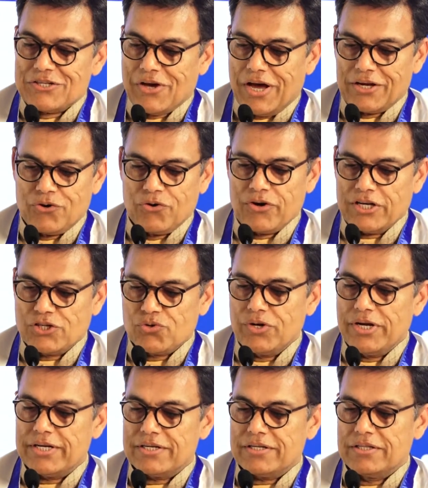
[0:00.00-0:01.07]
So I
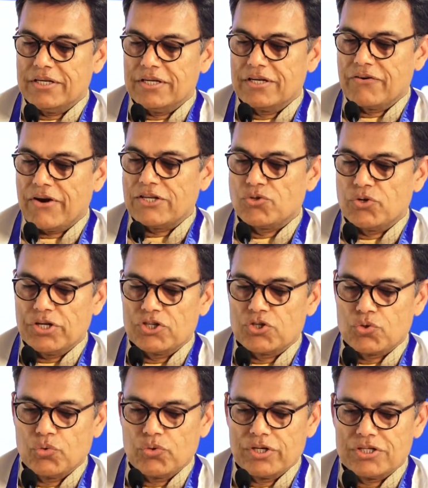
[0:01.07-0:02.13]
congratulate the graduating
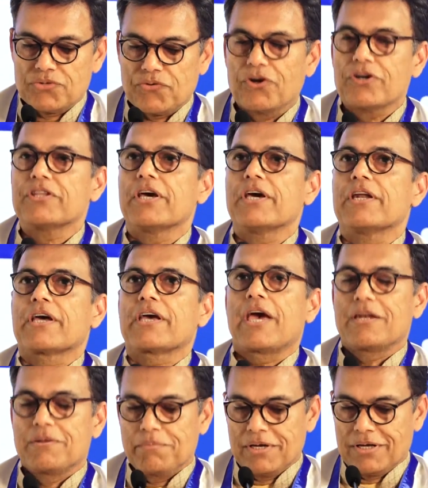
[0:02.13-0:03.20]
students for their
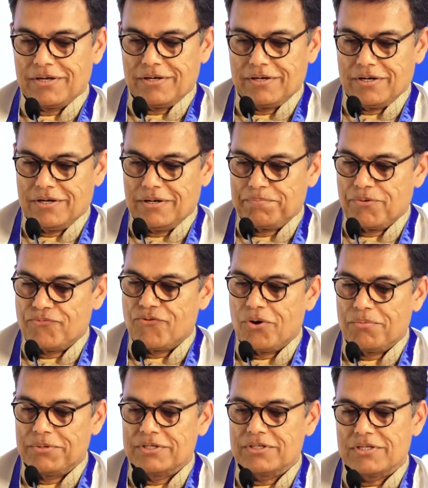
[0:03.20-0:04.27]
academic
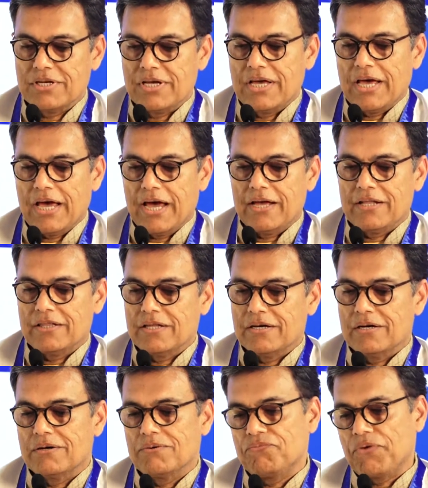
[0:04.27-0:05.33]
performance and
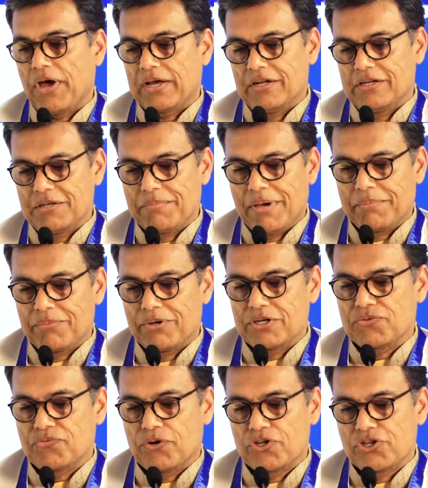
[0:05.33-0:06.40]
the faculty
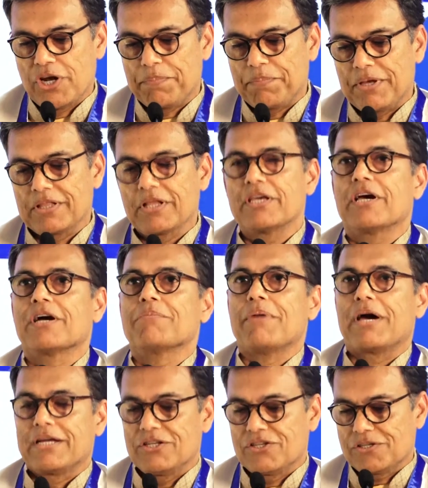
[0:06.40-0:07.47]
members for shaping the young
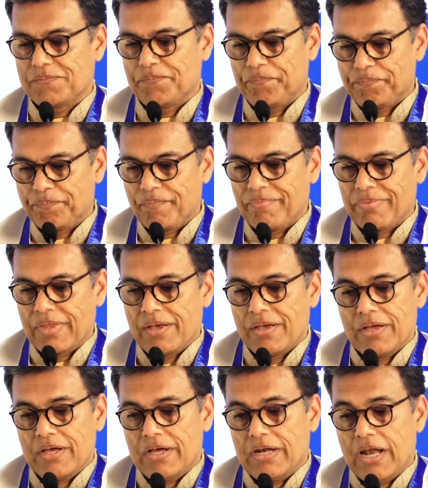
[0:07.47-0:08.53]
minds.
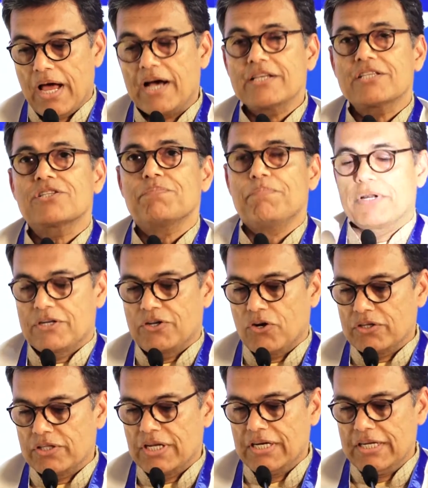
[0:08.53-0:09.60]
Last but
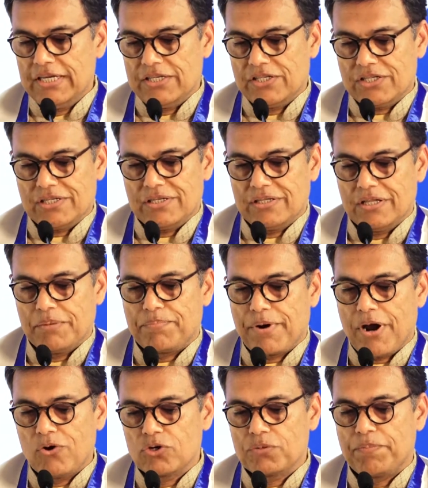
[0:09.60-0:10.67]
not the least, the
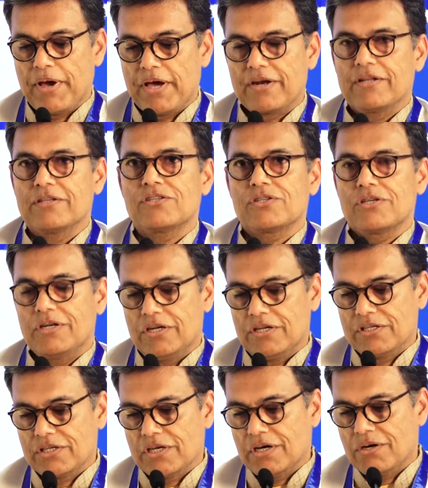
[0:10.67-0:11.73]
proud parents
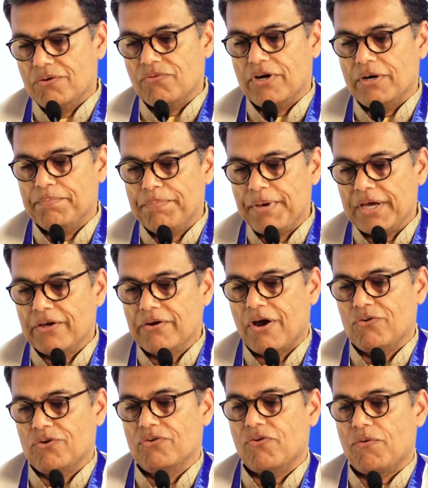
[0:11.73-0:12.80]
deserve a big
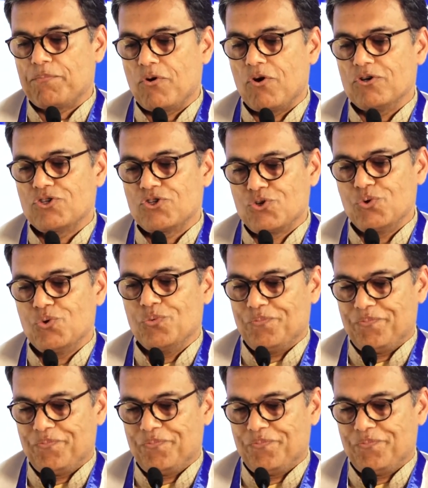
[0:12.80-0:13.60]
round of applause too.